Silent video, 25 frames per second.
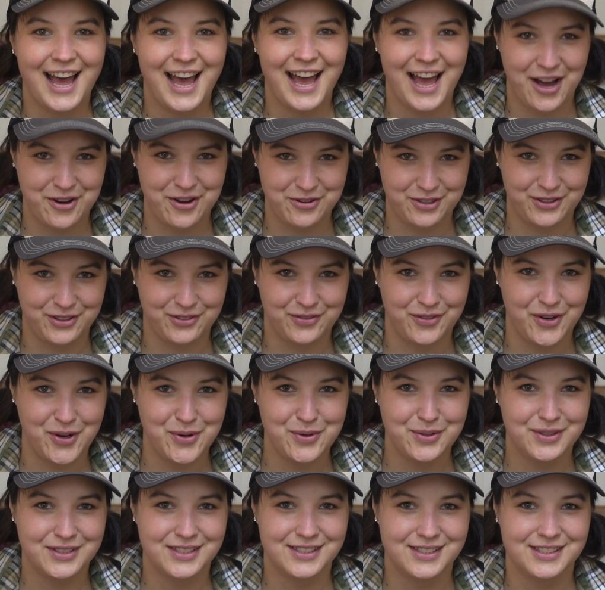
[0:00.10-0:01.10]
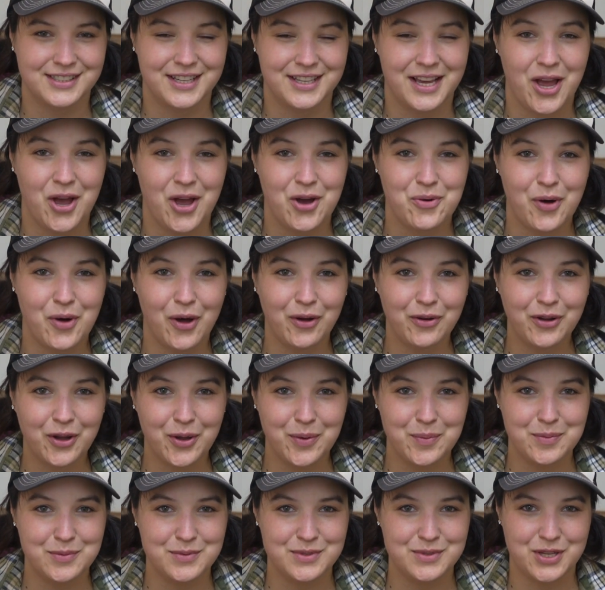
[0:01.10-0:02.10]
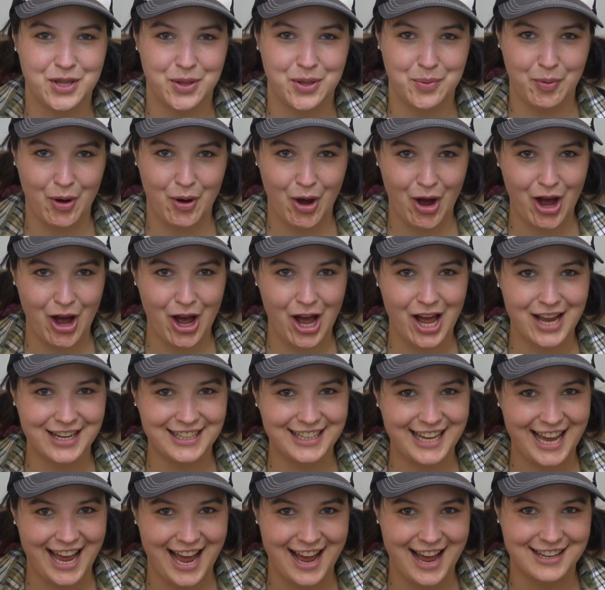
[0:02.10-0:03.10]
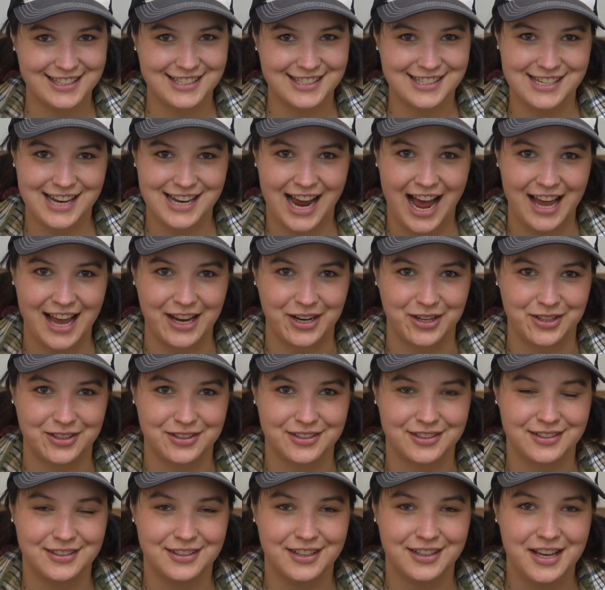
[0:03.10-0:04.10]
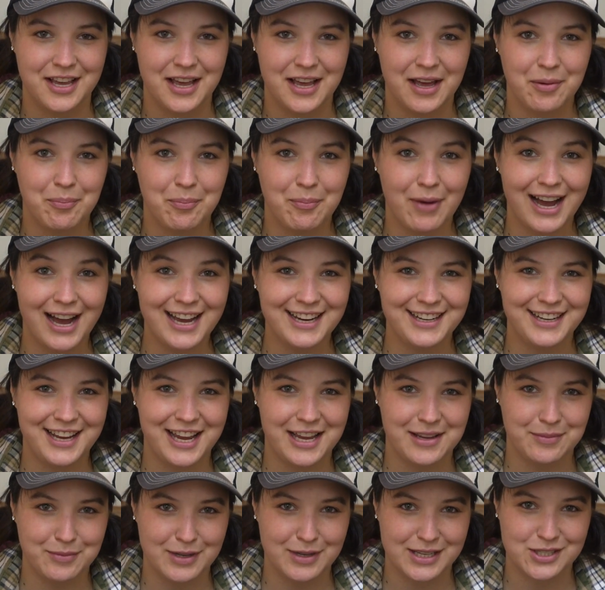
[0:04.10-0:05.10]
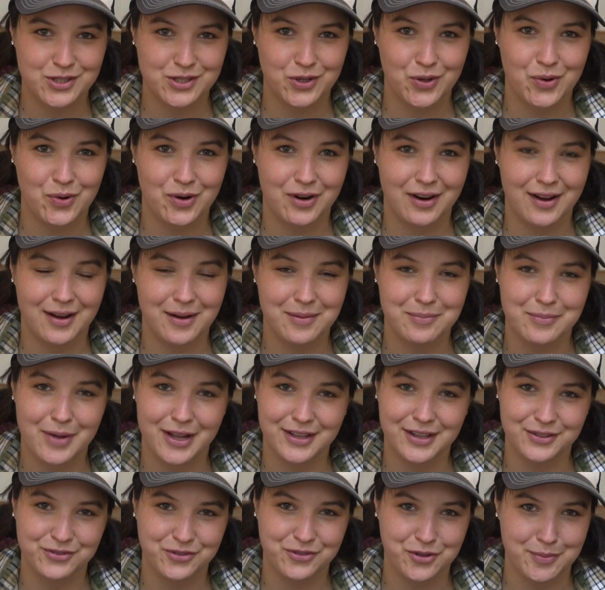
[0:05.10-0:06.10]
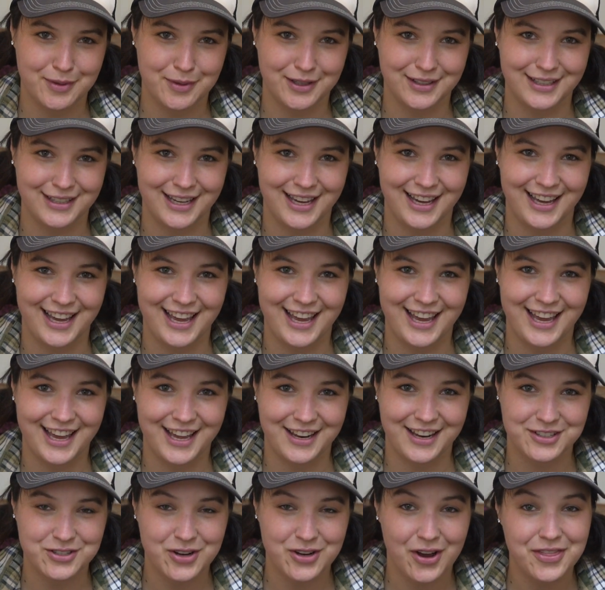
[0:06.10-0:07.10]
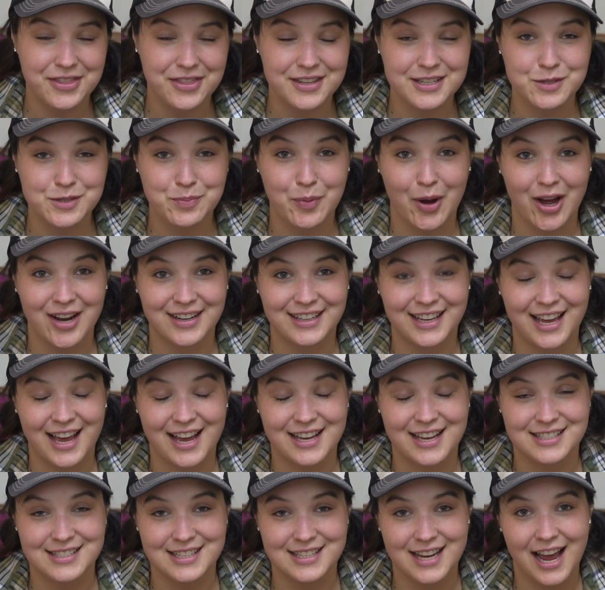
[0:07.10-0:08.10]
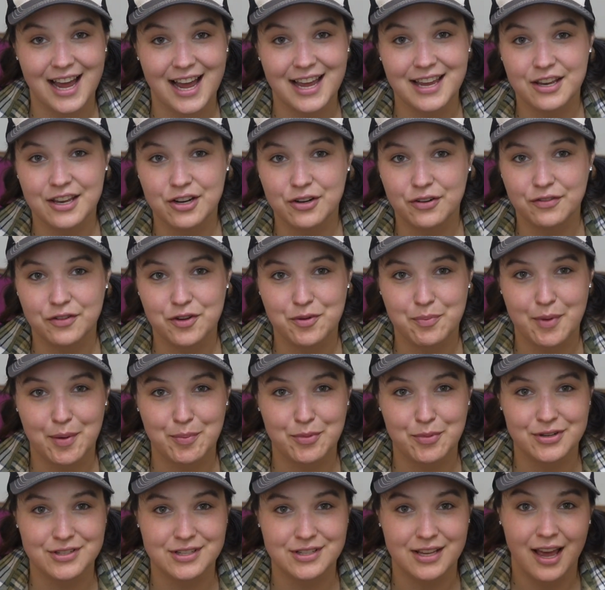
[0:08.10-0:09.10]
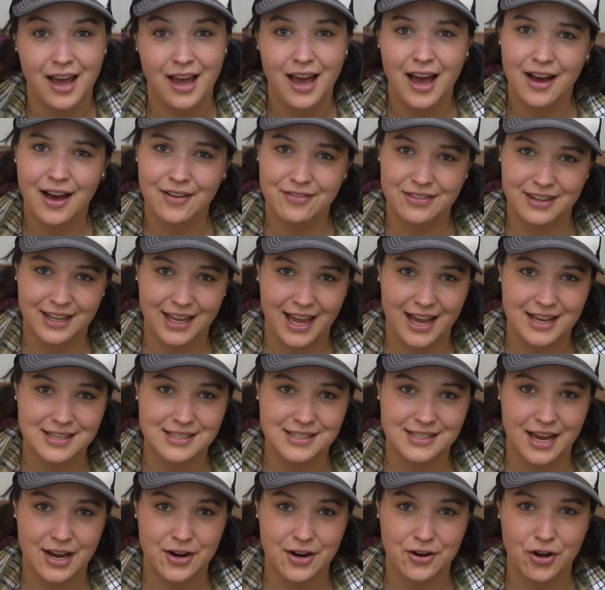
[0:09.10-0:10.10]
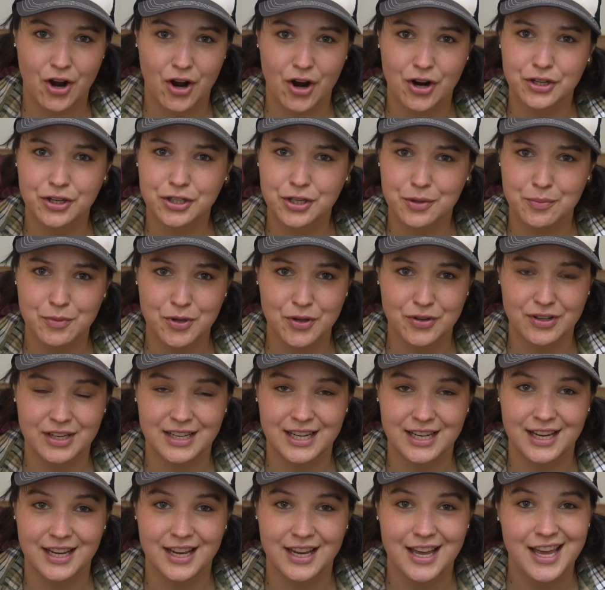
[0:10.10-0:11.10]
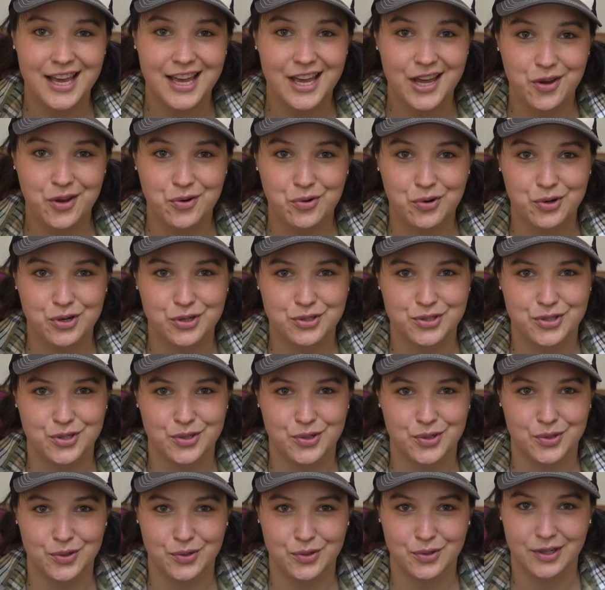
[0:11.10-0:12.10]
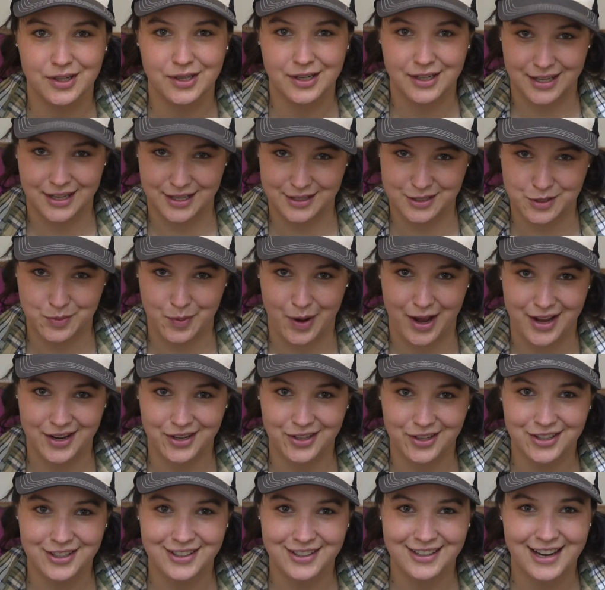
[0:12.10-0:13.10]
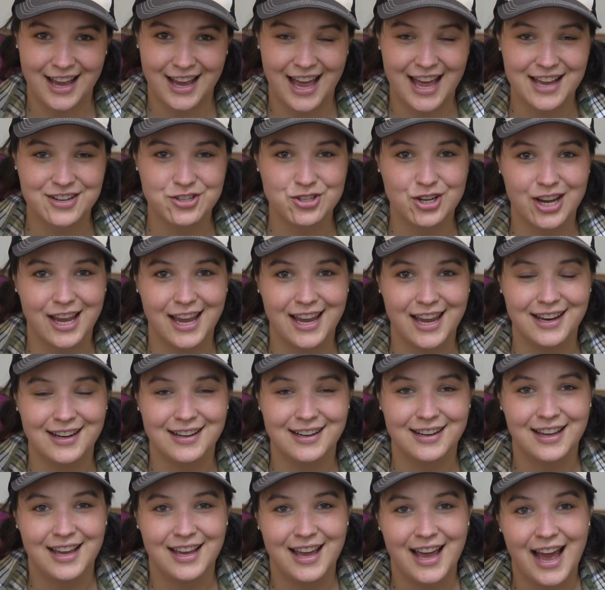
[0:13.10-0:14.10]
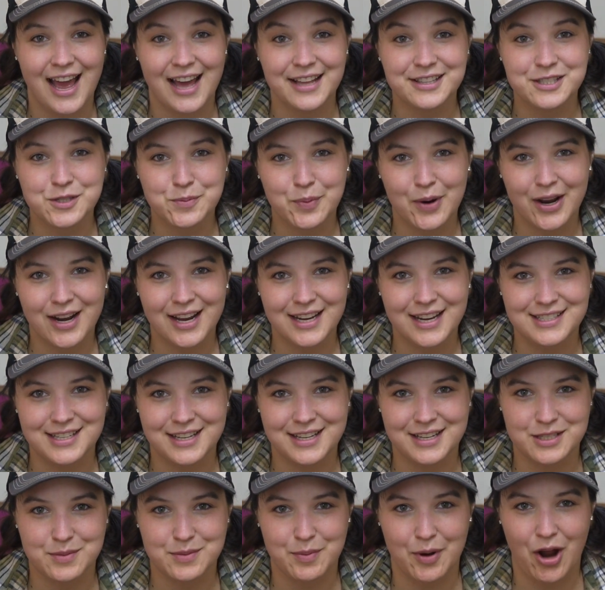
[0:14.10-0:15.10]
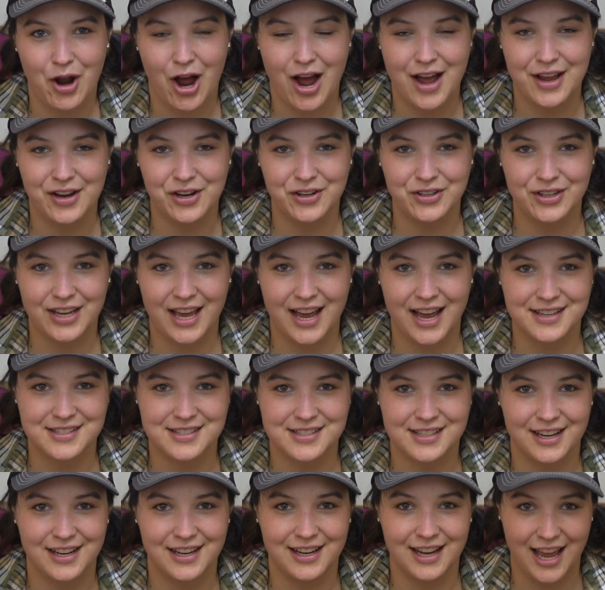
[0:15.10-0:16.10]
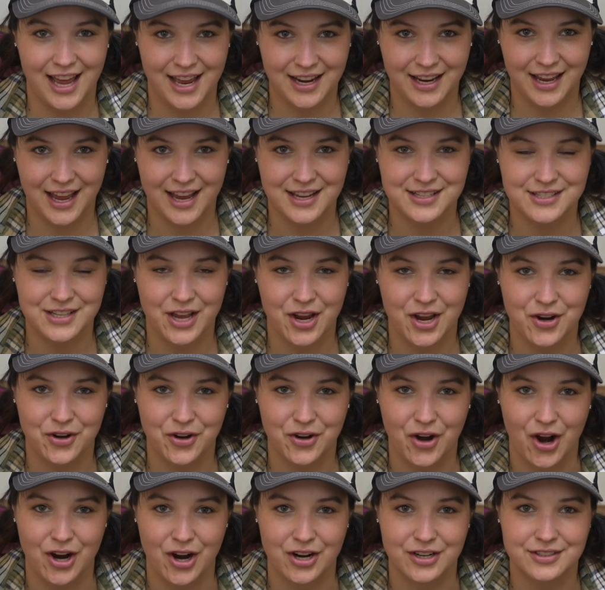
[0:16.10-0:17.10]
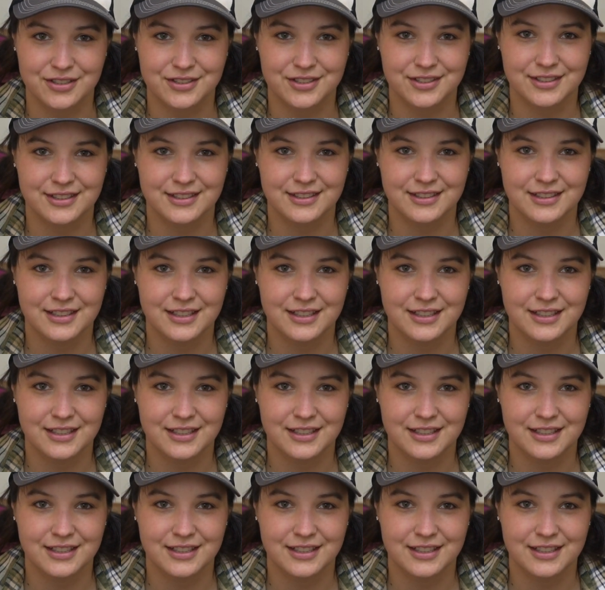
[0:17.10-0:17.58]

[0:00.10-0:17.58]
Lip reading: Howdy, folks. Welcome to the podCAST Iron. My name is Laura Mullen-Vermilia, and on this podcast, I interview members of the cast iron art community in order to inspire, educate, and spread ideas about iron casting and cast iron art.